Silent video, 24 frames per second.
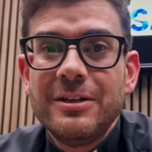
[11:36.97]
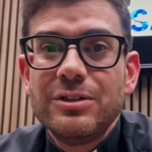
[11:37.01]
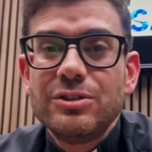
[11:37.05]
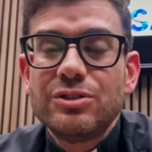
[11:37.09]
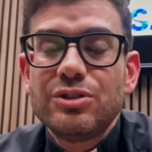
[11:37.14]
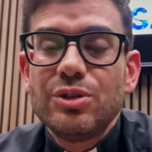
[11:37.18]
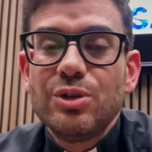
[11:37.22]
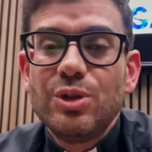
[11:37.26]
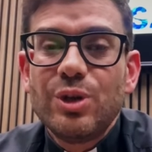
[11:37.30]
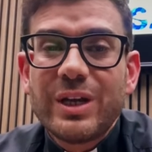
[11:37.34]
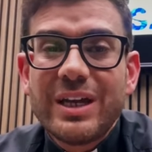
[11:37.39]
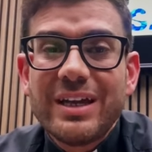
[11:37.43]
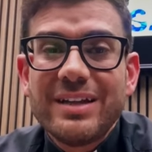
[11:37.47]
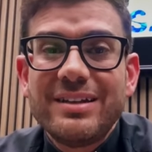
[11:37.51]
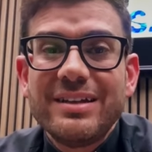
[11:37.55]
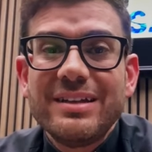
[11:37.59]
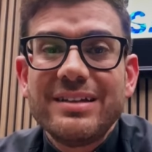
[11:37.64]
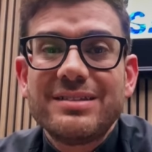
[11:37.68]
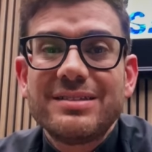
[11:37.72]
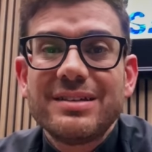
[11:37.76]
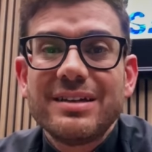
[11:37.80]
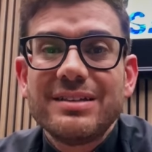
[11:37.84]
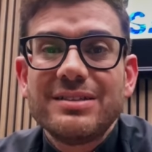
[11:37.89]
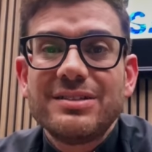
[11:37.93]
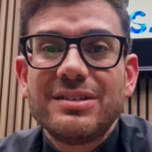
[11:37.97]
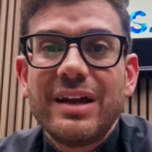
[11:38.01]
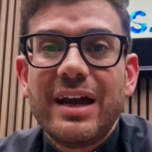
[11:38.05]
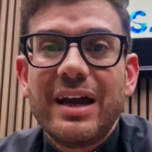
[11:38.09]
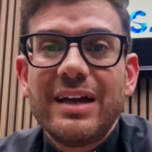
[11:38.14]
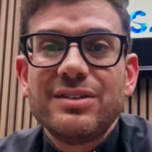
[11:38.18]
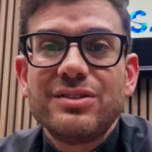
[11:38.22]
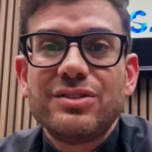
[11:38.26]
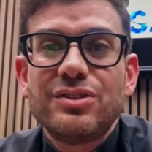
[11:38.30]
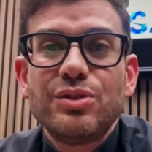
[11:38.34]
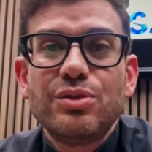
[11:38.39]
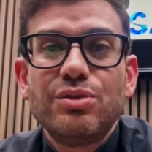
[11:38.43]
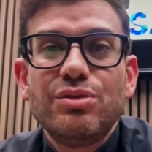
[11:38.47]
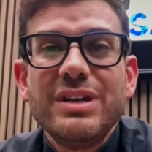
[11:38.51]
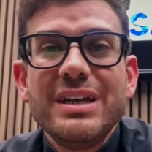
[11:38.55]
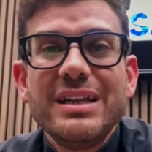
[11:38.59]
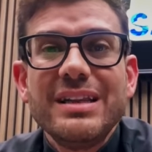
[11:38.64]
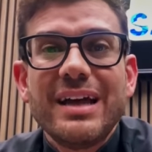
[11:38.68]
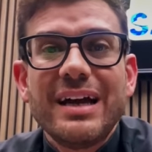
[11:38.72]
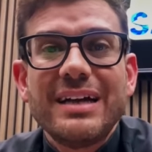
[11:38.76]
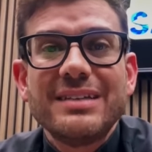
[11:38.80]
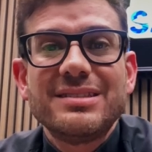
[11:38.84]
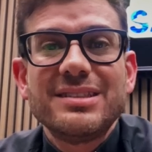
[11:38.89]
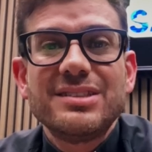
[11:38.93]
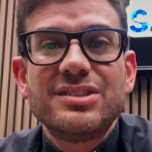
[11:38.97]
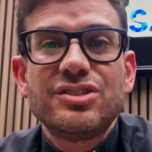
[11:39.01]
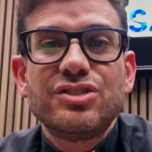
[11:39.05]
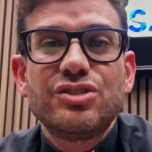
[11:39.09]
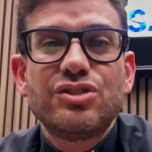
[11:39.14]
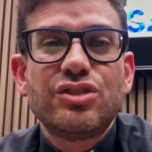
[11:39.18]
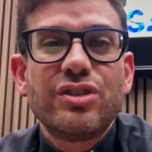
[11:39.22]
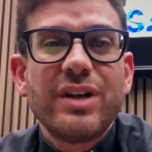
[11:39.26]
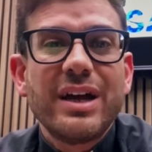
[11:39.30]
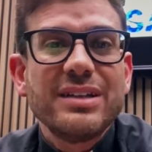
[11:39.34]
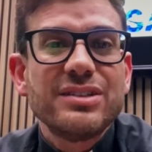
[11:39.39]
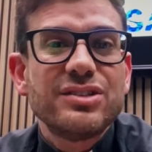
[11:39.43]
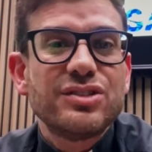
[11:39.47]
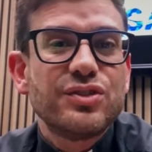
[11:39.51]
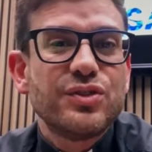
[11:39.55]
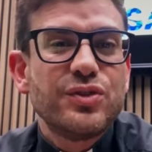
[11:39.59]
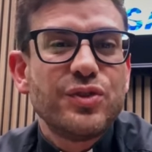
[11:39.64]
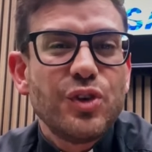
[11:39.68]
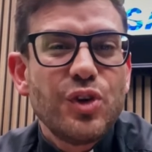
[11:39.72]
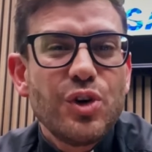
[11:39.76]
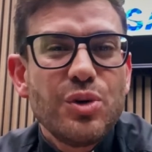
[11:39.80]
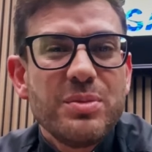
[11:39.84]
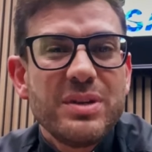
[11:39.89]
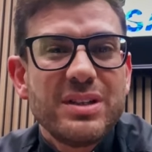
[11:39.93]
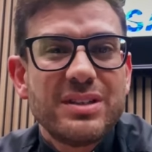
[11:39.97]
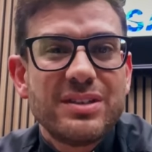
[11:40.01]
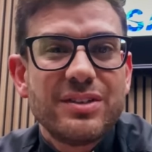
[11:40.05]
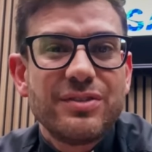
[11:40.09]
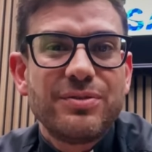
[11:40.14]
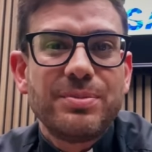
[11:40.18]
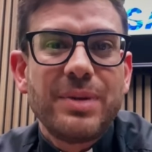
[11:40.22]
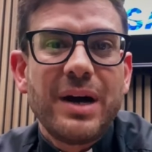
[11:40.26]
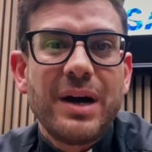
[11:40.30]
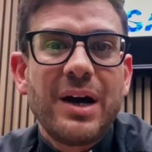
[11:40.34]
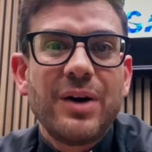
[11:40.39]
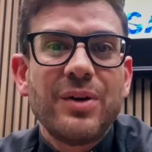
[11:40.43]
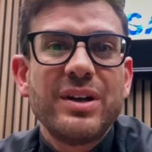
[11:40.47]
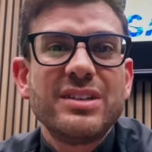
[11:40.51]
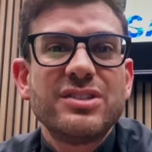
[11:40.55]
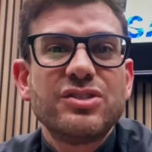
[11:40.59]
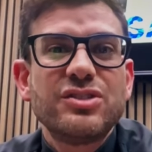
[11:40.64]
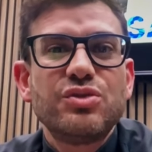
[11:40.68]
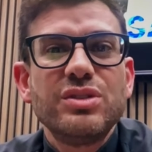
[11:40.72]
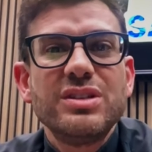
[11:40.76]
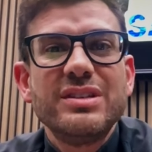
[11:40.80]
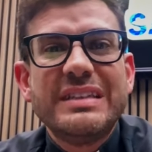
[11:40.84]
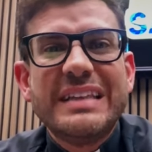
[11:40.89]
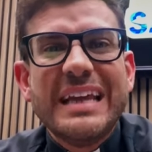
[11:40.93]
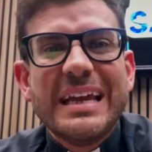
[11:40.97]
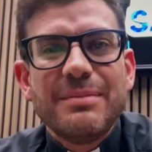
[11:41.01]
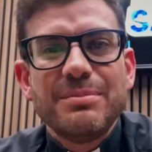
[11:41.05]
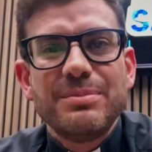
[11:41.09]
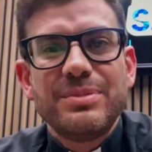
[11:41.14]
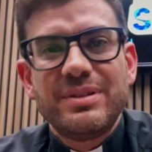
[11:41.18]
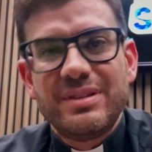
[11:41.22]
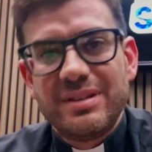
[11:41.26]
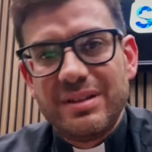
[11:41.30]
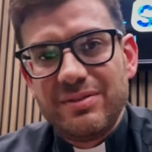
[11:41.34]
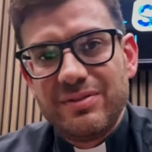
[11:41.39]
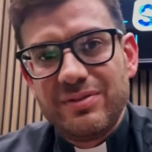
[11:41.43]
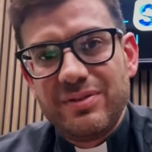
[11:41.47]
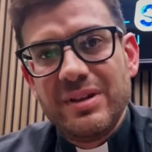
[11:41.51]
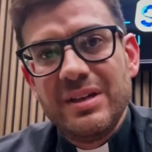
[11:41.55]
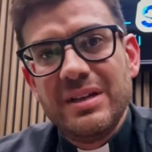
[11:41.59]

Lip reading: To look at it and to realize its transformative power, its redemptive